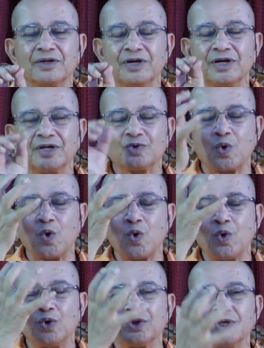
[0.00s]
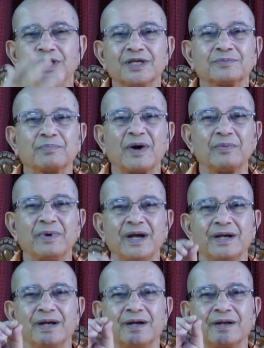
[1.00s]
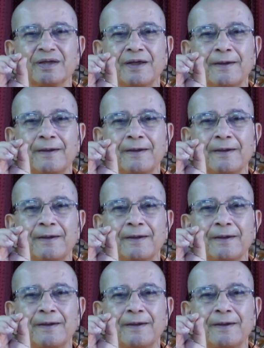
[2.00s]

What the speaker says: it is whole thing is pervaded.